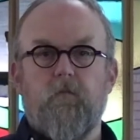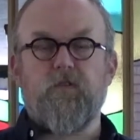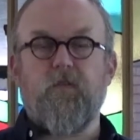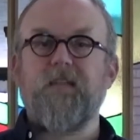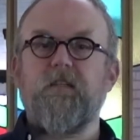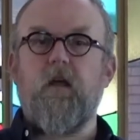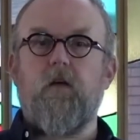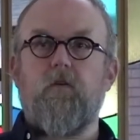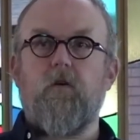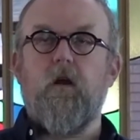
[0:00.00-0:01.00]
So that's
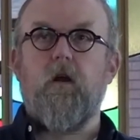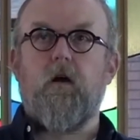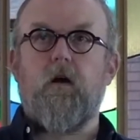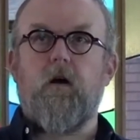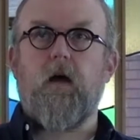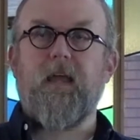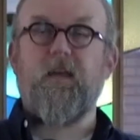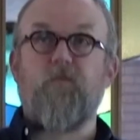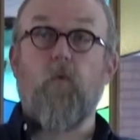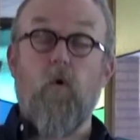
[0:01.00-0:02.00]
another, I
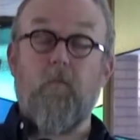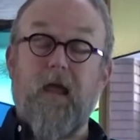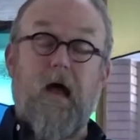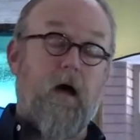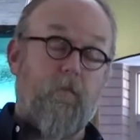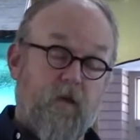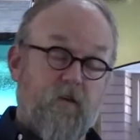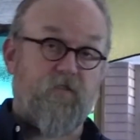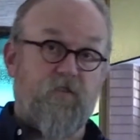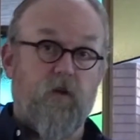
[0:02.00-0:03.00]
guess it won't be
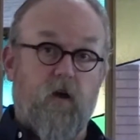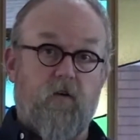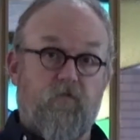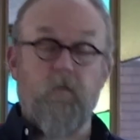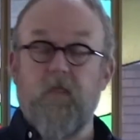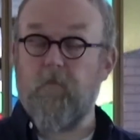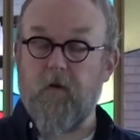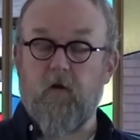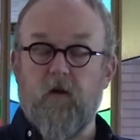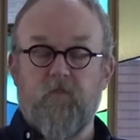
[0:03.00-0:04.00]
obvious from the
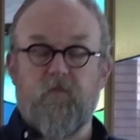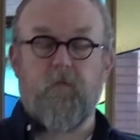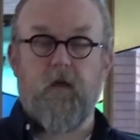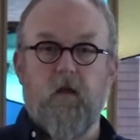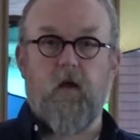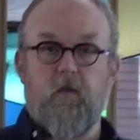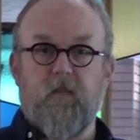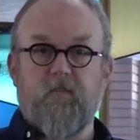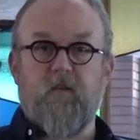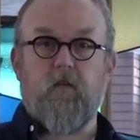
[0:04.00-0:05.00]
appearance, but
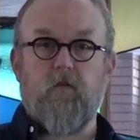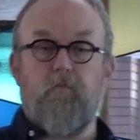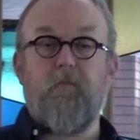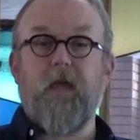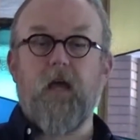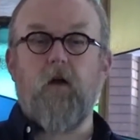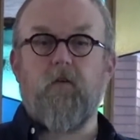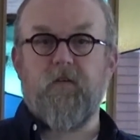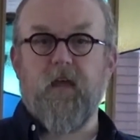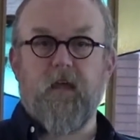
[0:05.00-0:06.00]
that's another big
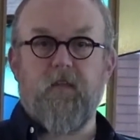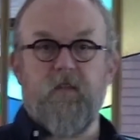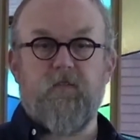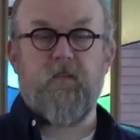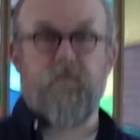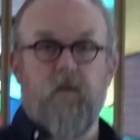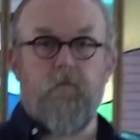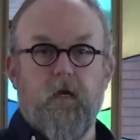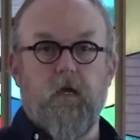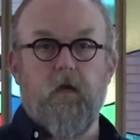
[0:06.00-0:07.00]
undertaking that's going to
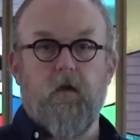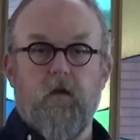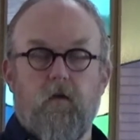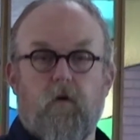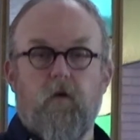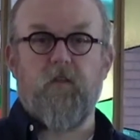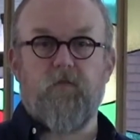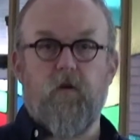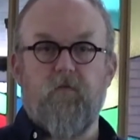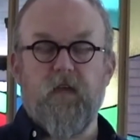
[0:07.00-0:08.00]
be part of
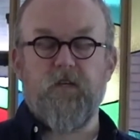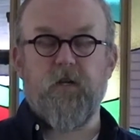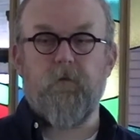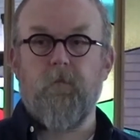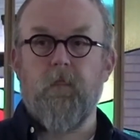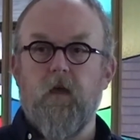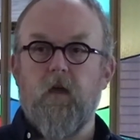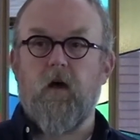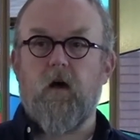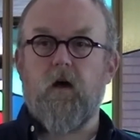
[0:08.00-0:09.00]
this renovation.
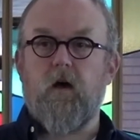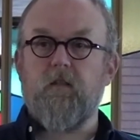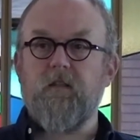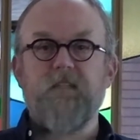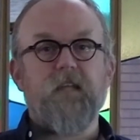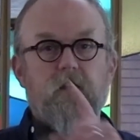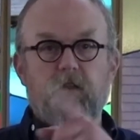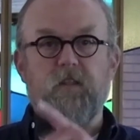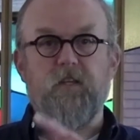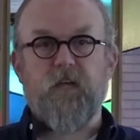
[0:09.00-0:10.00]
Let's take a
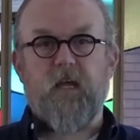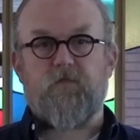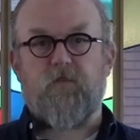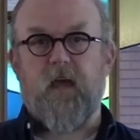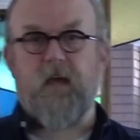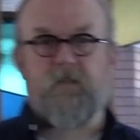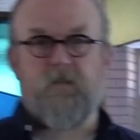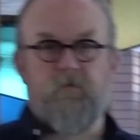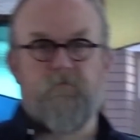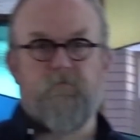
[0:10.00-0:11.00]
look at the chancel next.